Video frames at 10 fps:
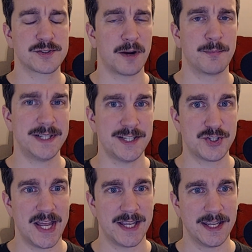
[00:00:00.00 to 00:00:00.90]
are pretty
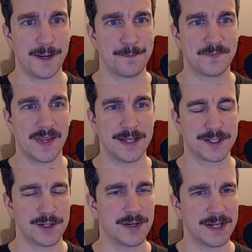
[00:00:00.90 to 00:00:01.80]
janky, and
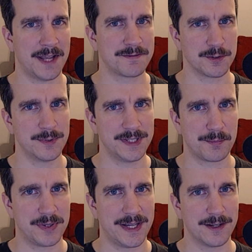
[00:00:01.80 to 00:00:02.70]
so you're going to have to really
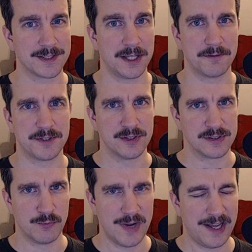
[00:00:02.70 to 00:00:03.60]
apply yourself to
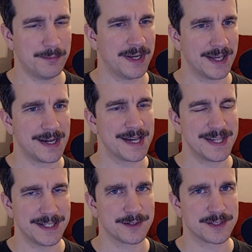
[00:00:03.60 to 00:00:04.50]
use them well. But I
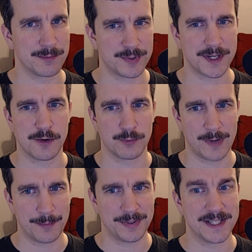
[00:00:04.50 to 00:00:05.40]
think there's some pretty
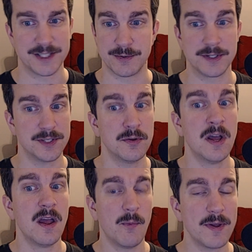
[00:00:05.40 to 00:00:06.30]
great plays you can do
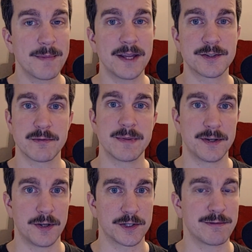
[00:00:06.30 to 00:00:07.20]
with Maelstrom and
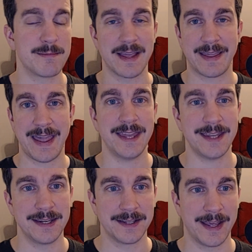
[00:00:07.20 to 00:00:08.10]
Adult Swim that can
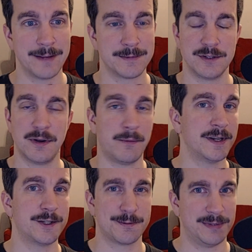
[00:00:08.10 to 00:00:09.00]
end games. You don't
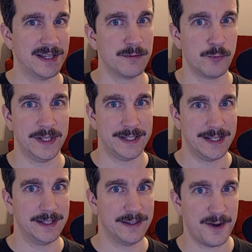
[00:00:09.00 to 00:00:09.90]
want to just play them
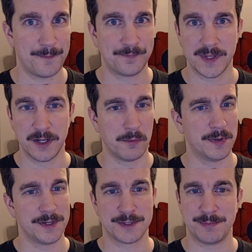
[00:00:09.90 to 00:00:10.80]
willy-nilly, though. You don't
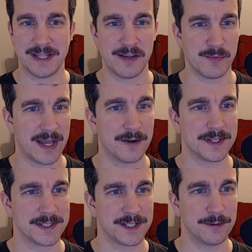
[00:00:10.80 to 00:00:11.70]
want to just play them without
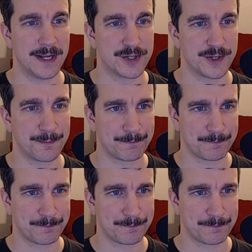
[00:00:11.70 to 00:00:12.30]
consideration.